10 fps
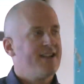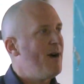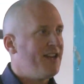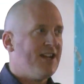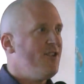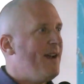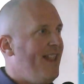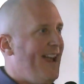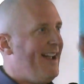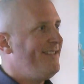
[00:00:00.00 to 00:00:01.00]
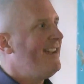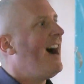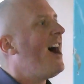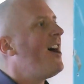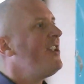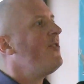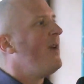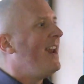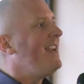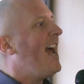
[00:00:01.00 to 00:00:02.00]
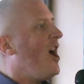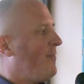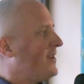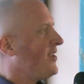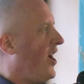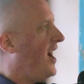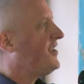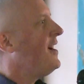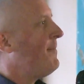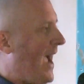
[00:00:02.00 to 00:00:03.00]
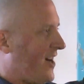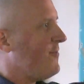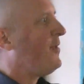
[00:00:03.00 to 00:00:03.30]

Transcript: Come on, you can do better than that. Are you ready to help us launch Packard